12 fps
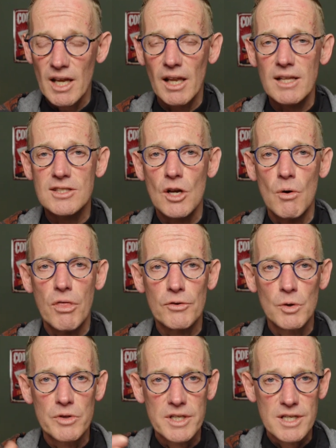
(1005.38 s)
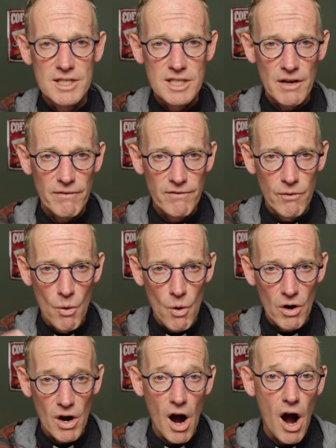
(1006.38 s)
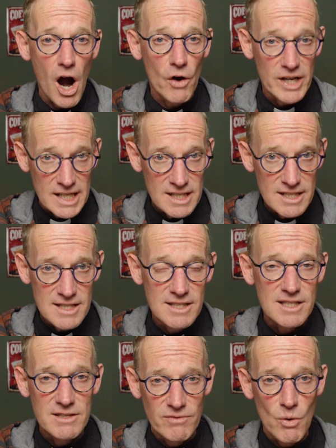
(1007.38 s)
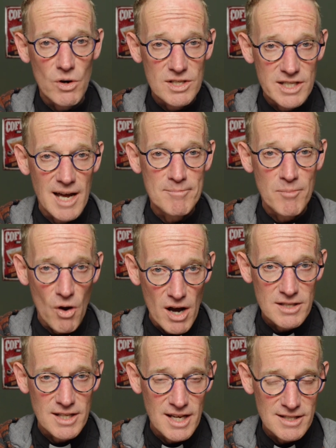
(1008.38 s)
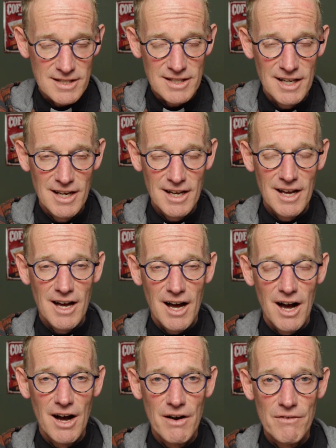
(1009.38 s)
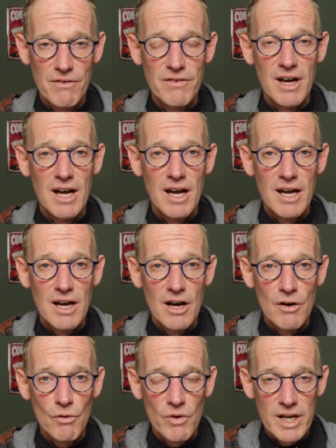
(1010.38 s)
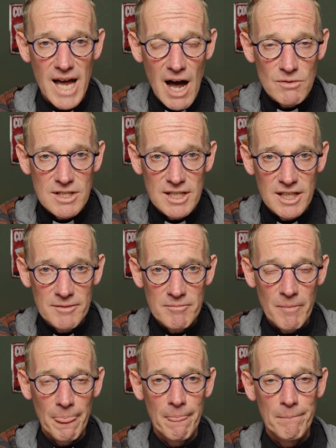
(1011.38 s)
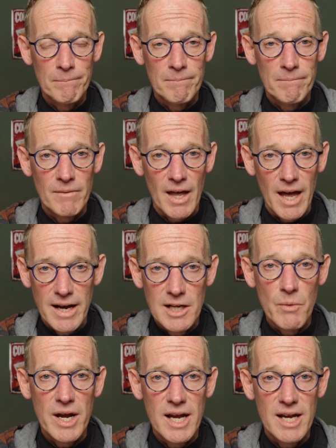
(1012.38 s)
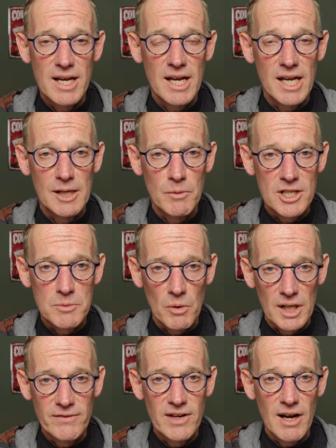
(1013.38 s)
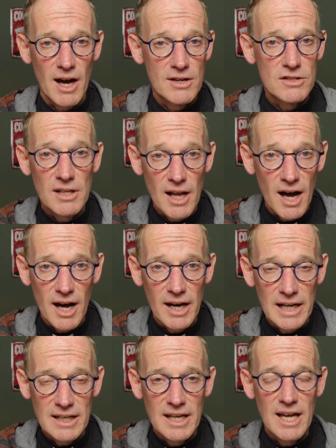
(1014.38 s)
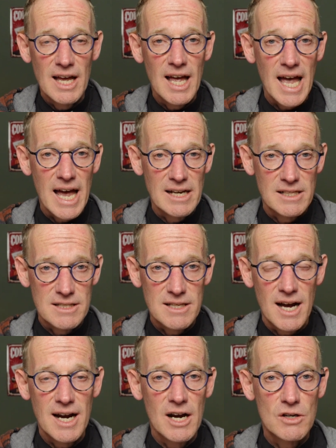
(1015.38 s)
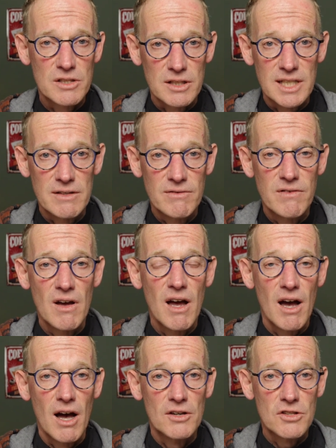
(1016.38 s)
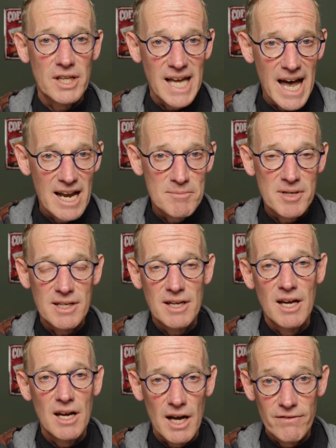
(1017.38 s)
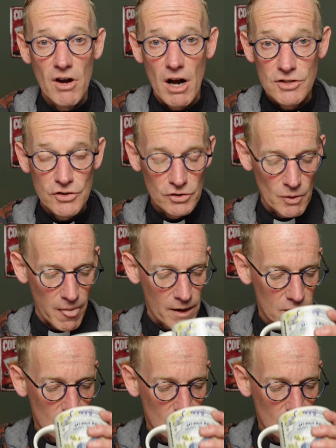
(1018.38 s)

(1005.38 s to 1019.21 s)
let's go through these four REs, this four-step process of renouncing any way in which we're living under the lie and desire to live under the canopy of God's truth.